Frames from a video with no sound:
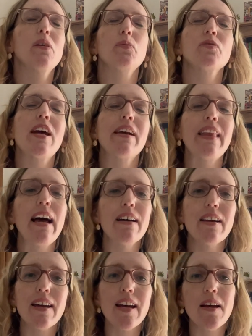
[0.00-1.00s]
check that
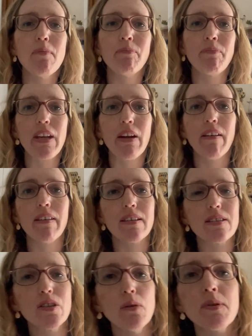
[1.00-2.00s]
video out in the
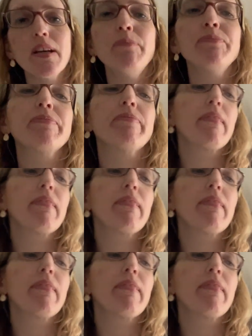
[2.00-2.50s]
description.